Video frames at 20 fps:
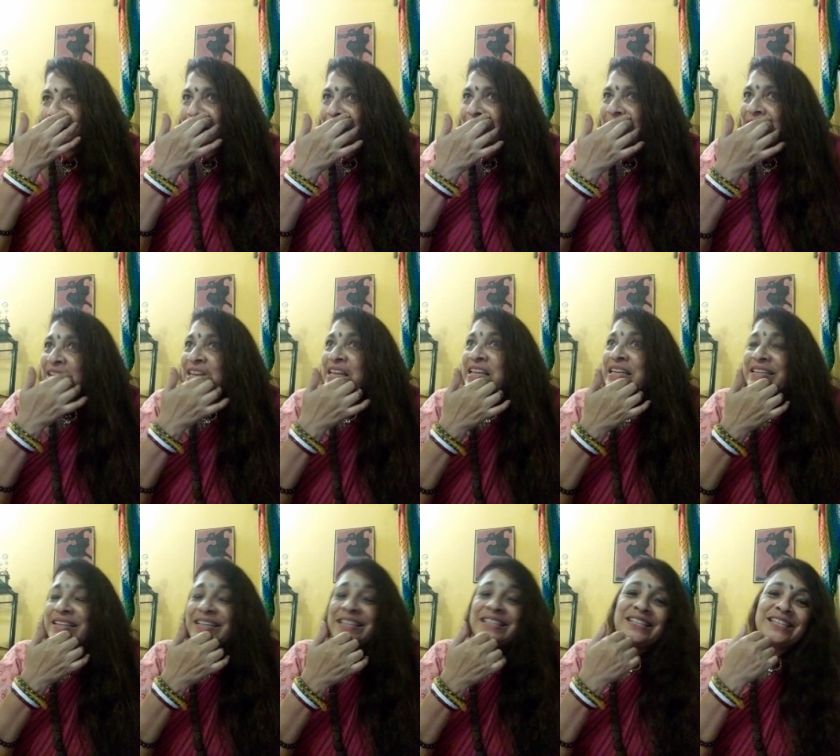
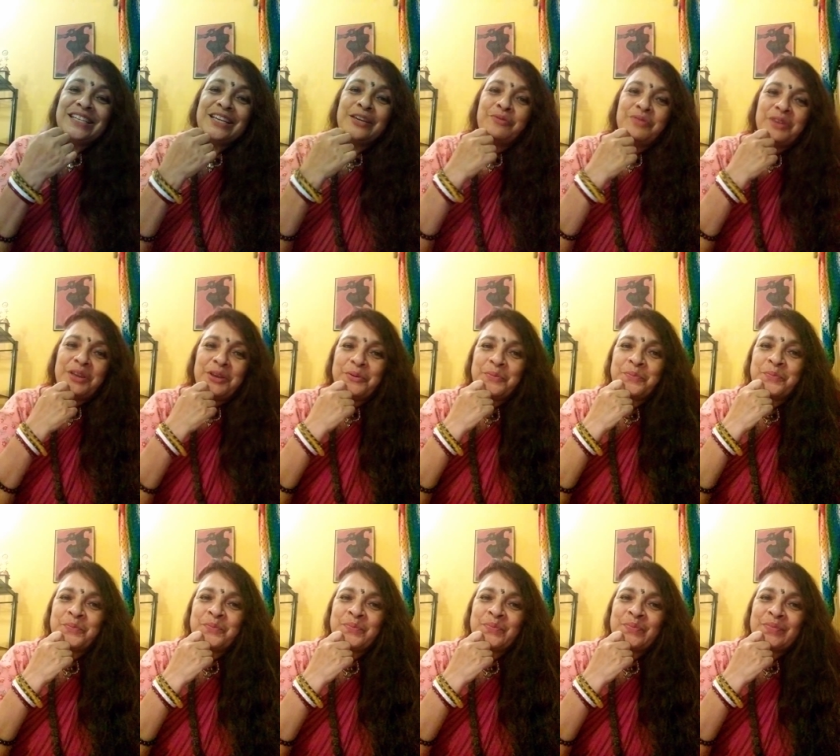interesting way.
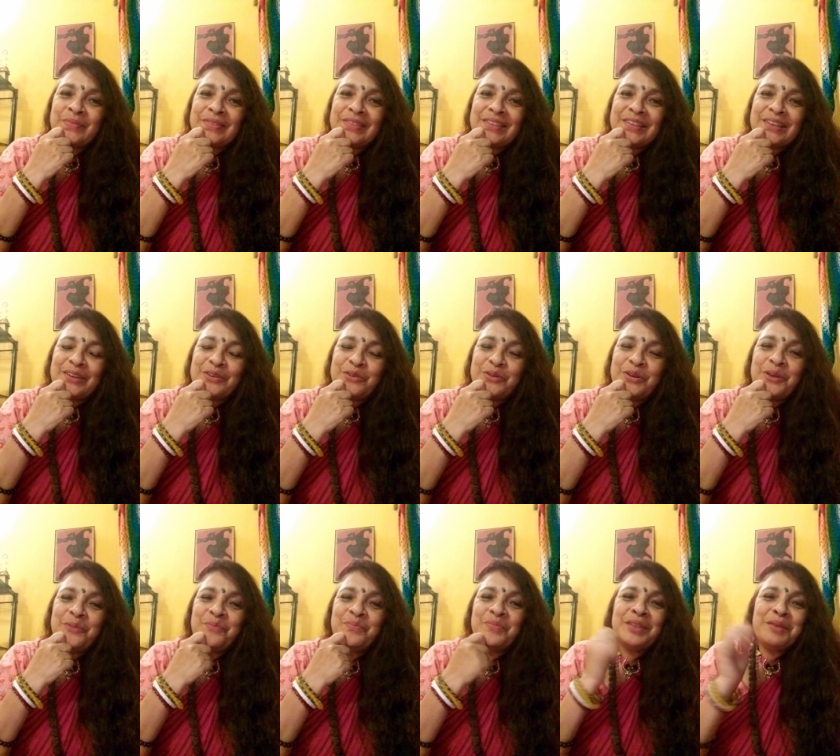
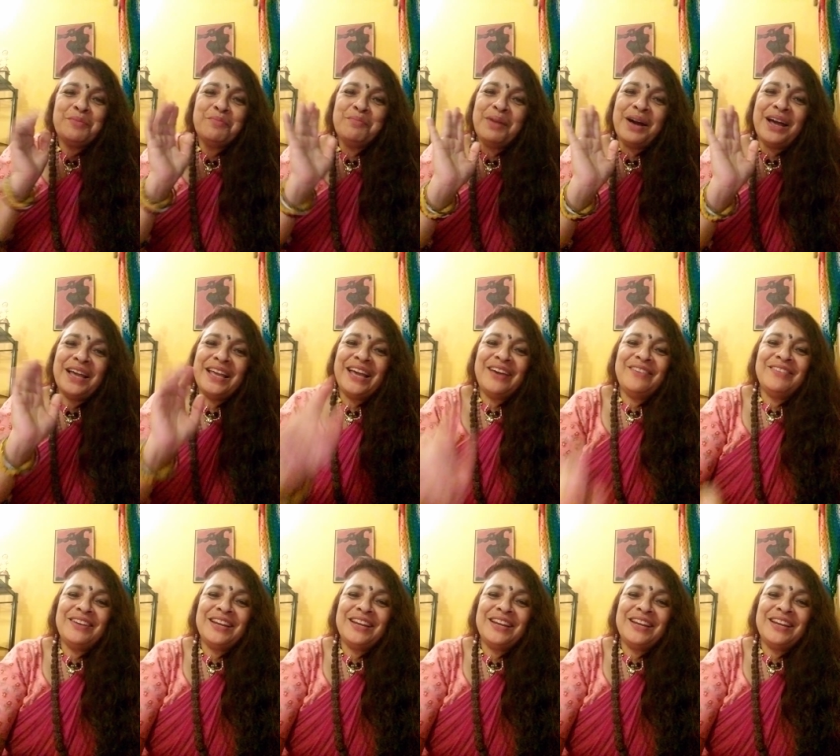Okay, bye, have a